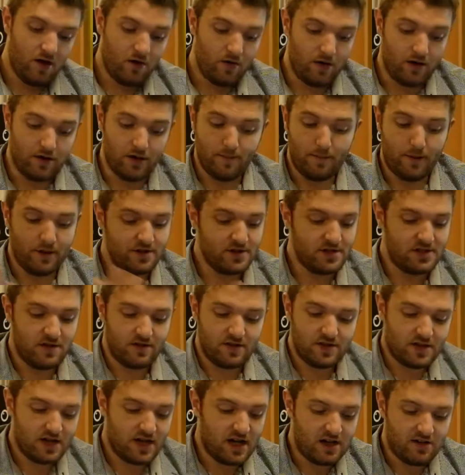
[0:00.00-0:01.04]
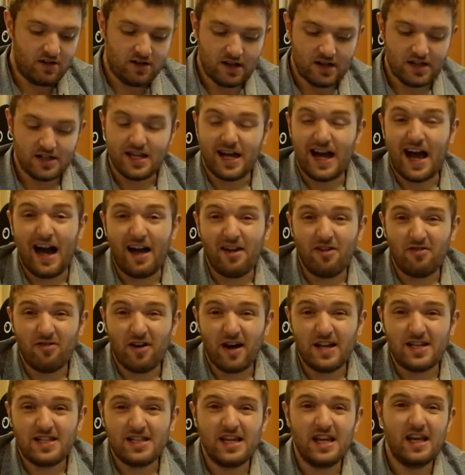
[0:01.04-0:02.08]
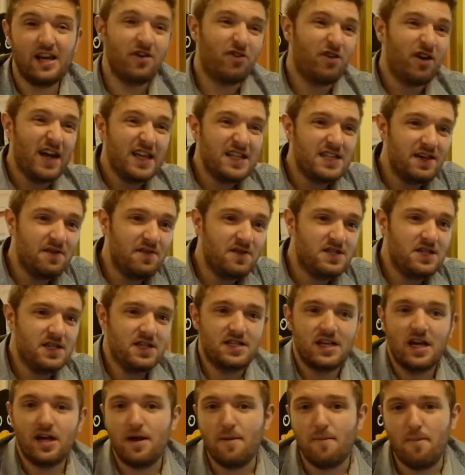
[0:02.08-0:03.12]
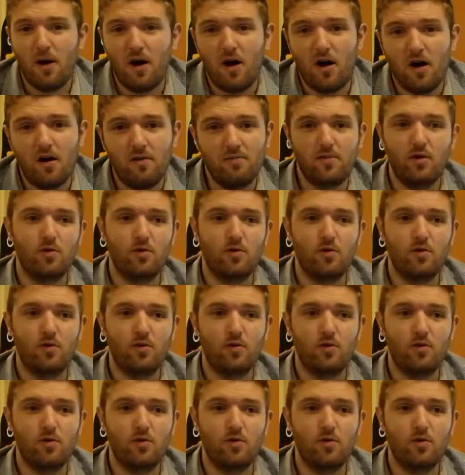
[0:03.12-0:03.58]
On the positive side, things like handwriting, creativity, taking part,